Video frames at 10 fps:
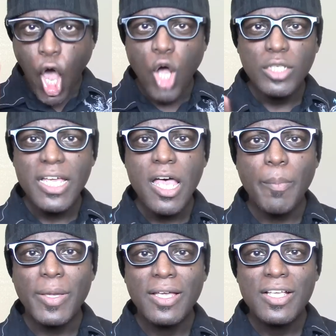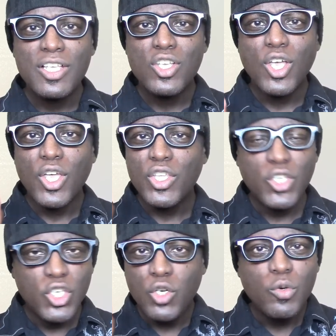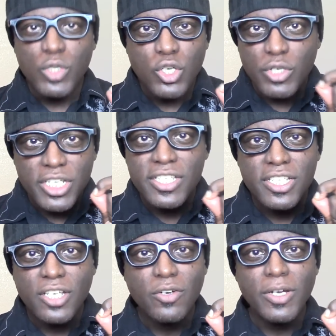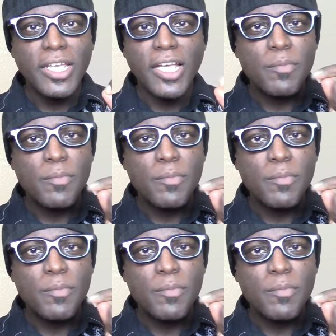Hold up. You're disagreeing.